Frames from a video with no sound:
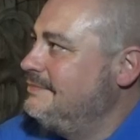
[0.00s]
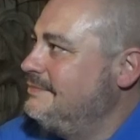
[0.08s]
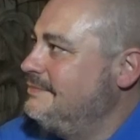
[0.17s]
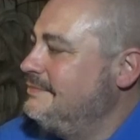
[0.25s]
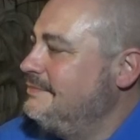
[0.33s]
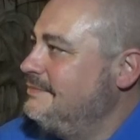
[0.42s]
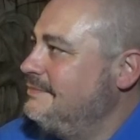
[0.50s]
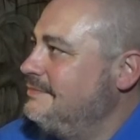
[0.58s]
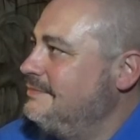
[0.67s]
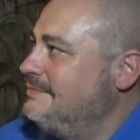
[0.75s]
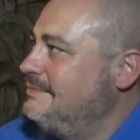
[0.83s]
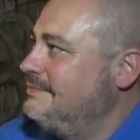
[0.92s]

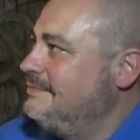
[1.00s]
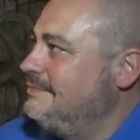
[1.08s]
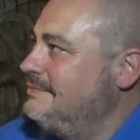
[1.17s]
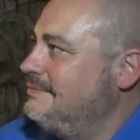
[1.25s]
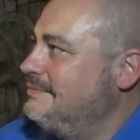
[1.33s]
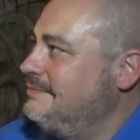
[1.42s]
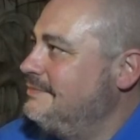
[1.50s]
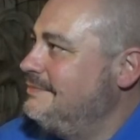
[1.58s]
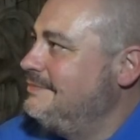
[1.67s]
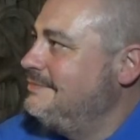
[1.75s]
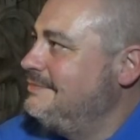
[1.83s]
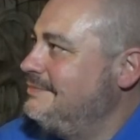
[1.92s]

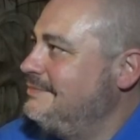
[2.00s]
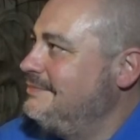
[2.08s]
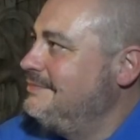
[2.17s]
No words are spoken by the person on screen.